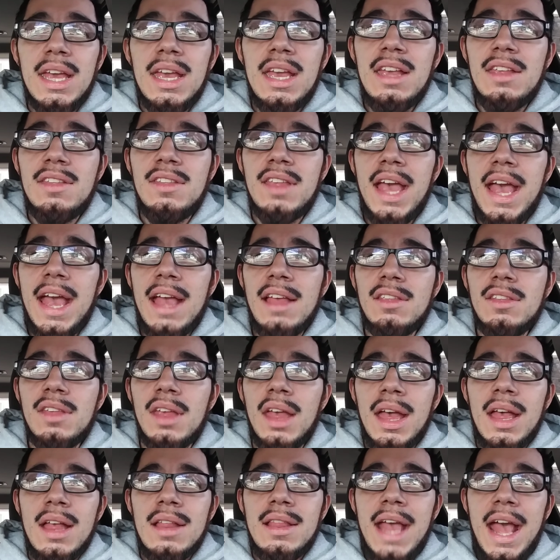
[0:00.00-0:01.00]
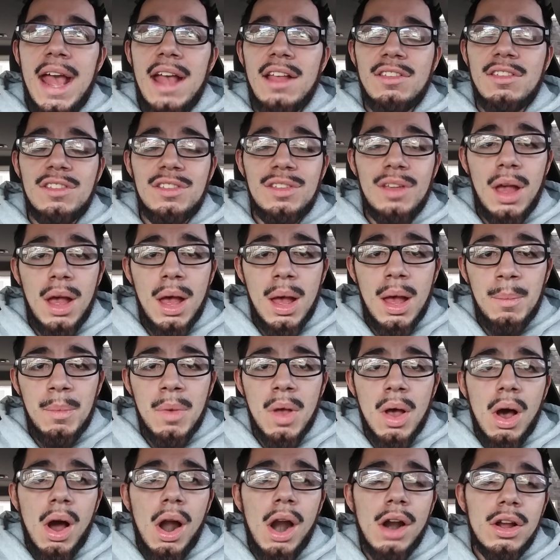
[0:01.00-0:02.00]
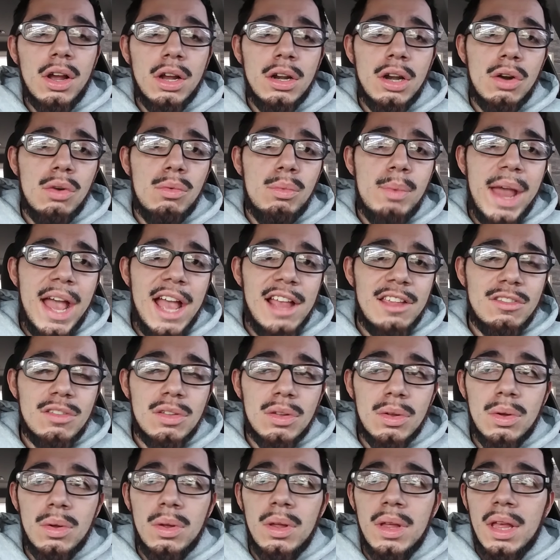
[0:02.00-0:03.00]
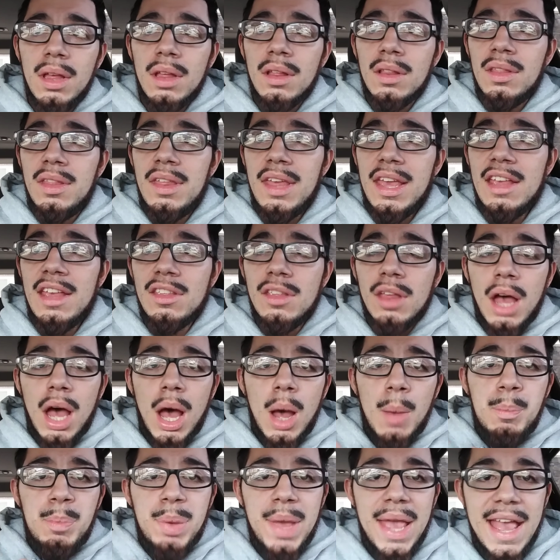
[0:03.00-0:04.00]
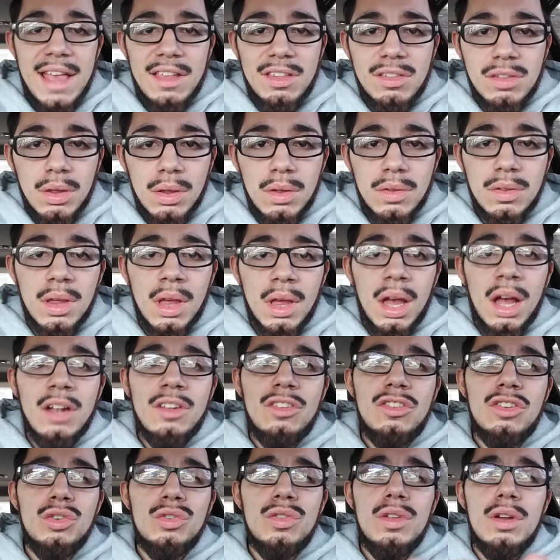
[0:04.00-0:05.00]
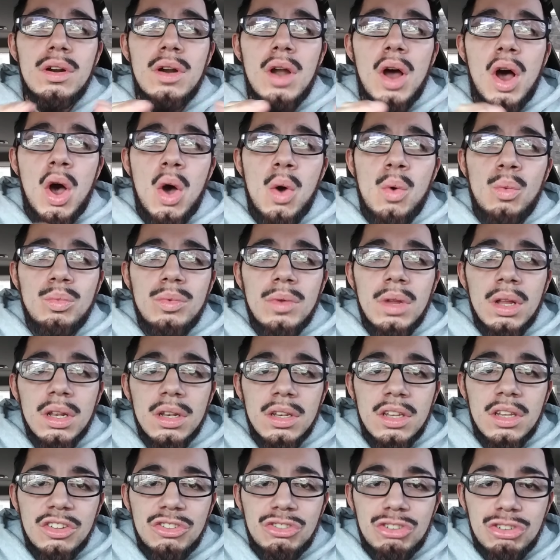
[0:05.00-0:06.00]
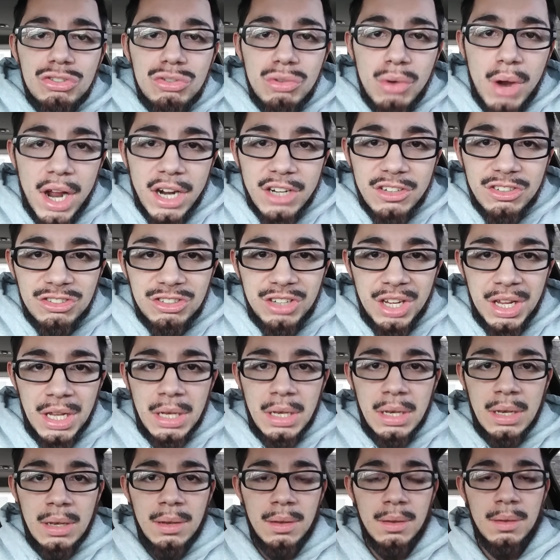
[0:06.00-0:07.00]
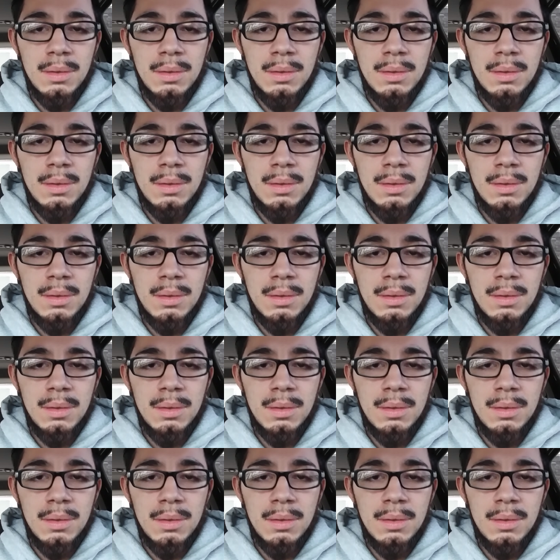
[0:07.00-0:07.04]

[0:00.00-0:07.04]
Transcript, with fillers: he says that some are going to wrestle these epistles unto their own destruction.